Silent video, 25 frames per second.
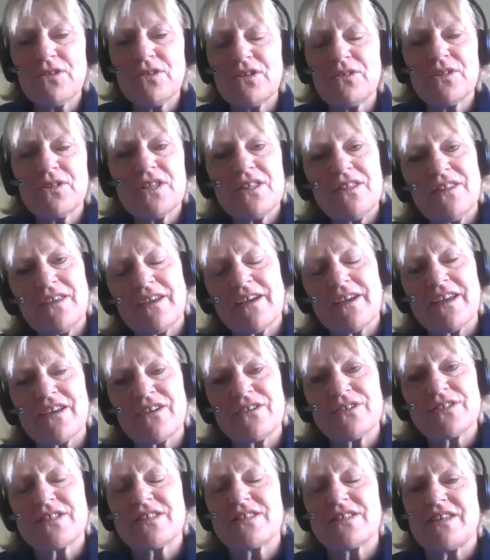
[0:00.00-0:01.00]
only thing I
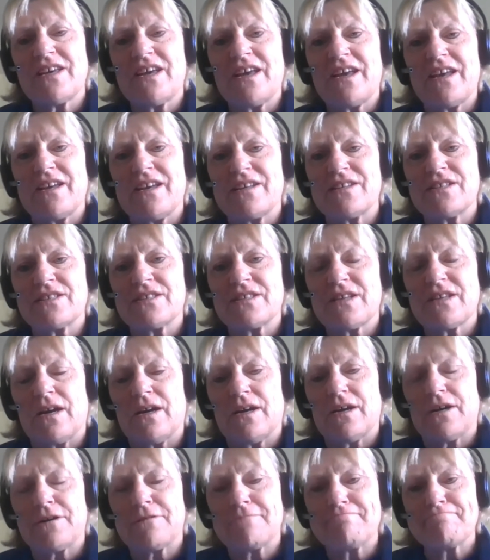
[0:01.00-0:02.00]
could say is
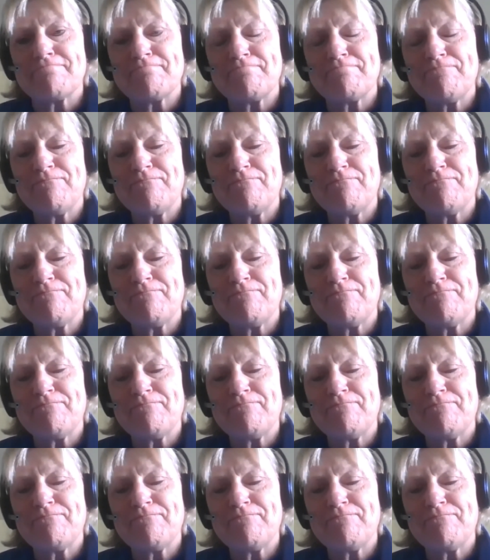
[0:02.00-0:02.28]
one